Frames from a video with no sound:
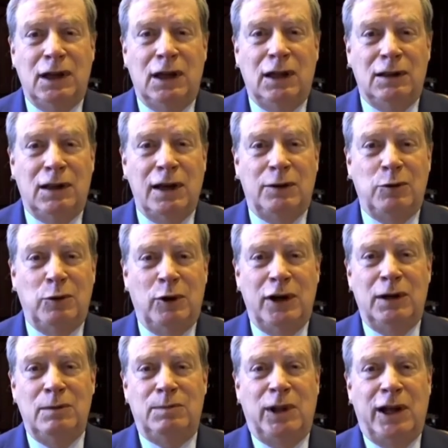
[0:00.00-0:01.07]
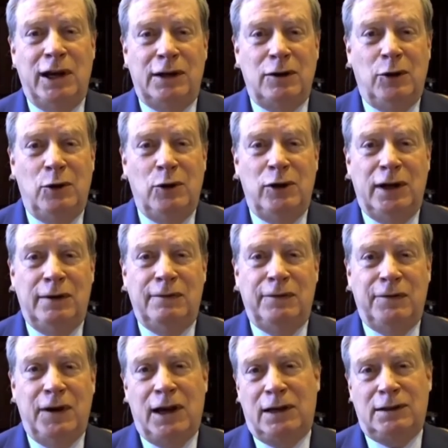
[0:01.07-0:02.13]
like we're in a black hole, and in
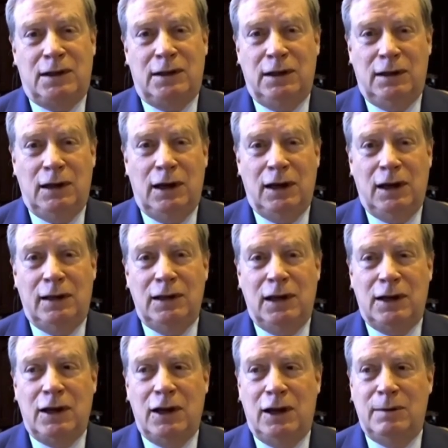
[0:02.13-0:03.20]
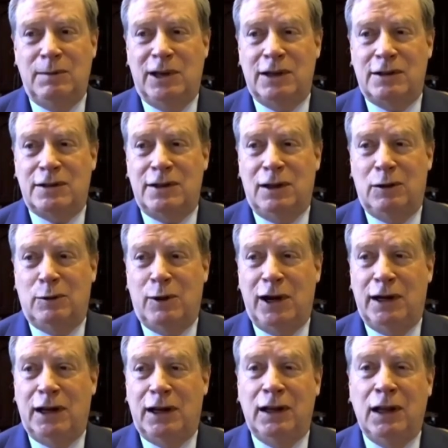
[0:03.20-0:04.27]
fact, the economy
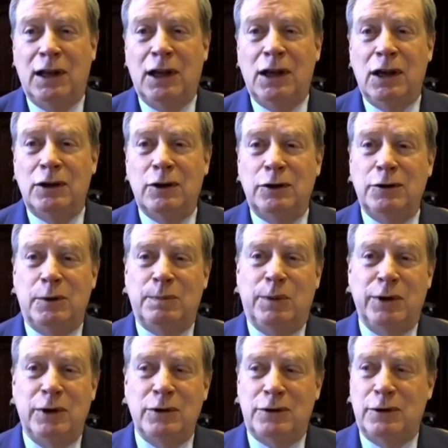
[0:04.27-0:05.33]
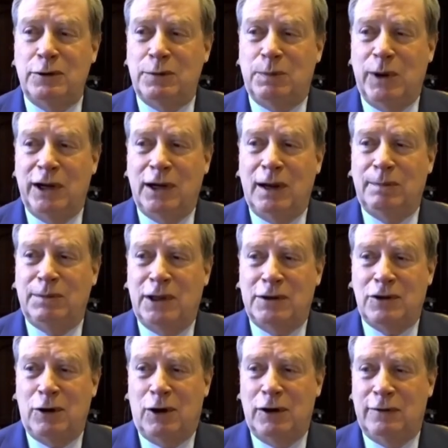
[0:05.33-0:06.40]
accelerating. Could your producers bring up the
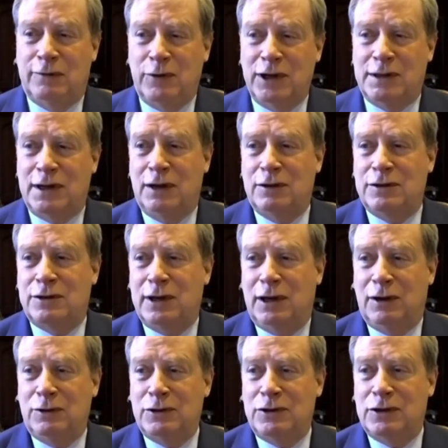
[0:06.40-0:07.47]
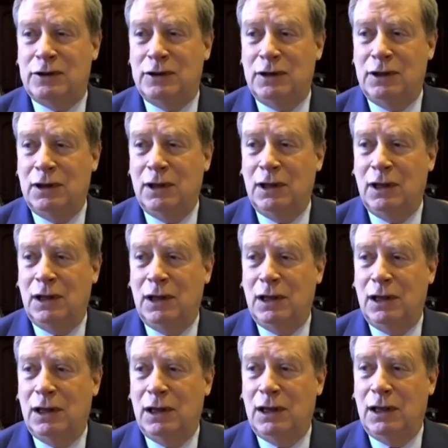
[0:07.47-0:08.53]
chart of retail sales?
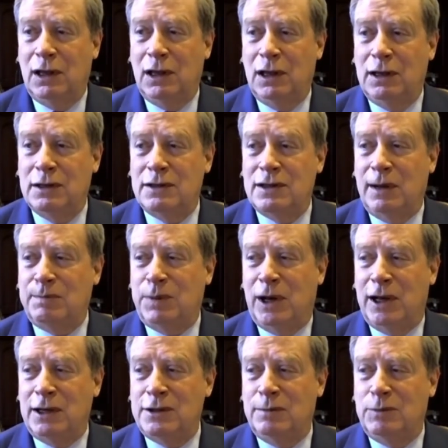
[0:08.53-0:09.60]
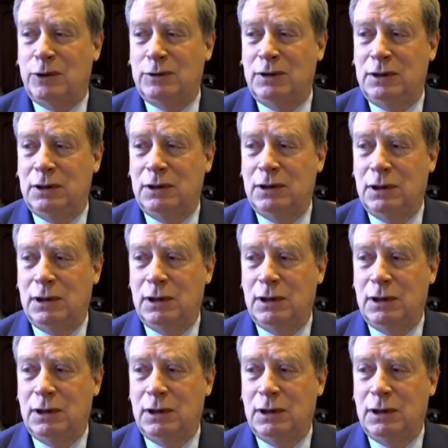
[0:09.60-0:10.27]
Is that possible? Yep,